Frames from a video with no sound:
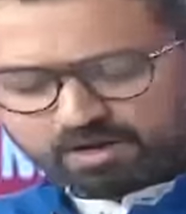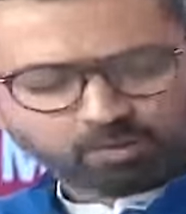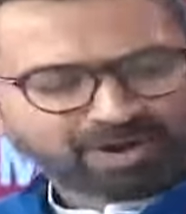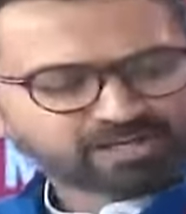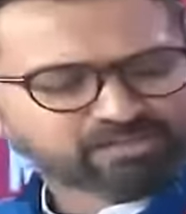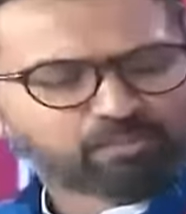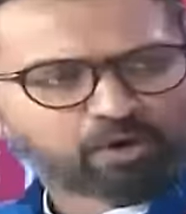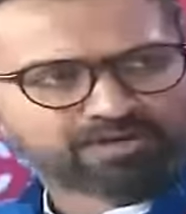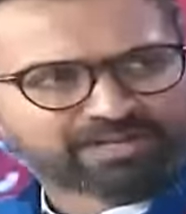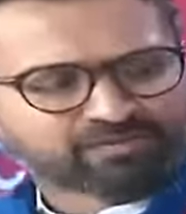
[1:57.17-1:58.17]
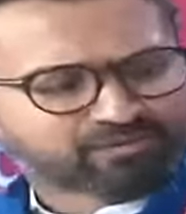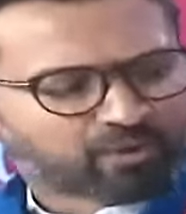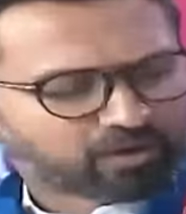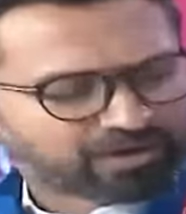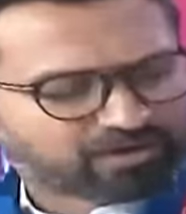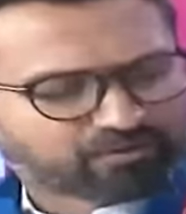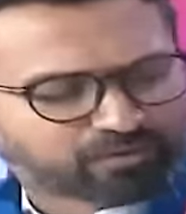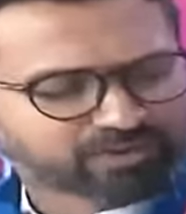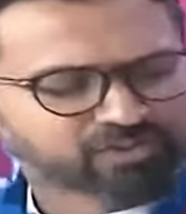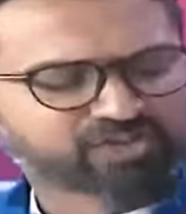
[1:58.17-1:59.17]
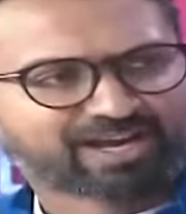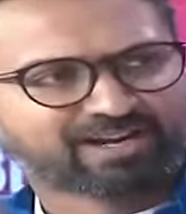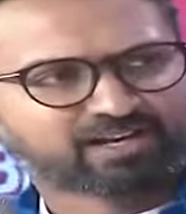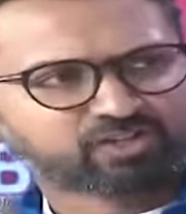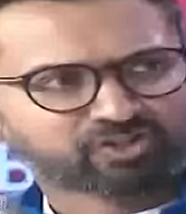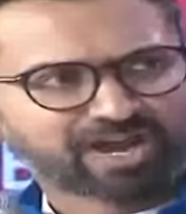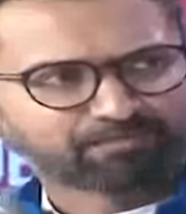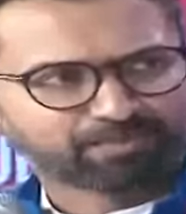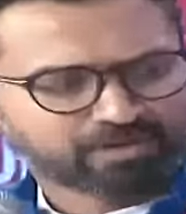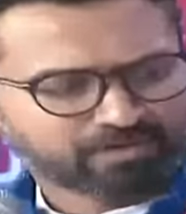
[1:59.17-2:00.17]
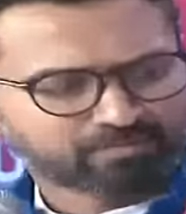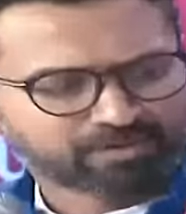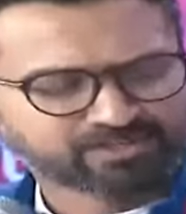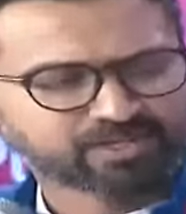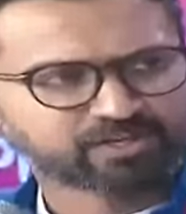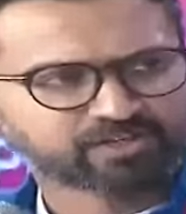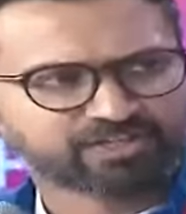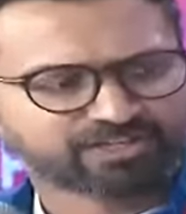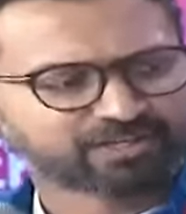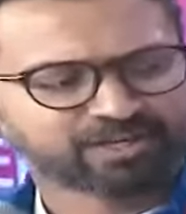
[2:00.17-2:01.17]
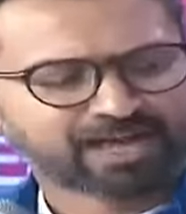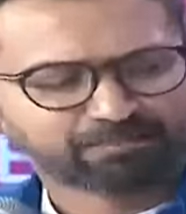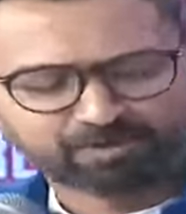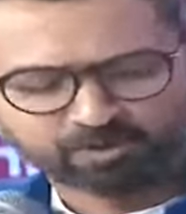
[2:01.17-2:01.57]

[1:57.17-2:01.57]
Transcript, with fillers: Why is Maldives falling for the China trap, President Nasheed? It didn't happen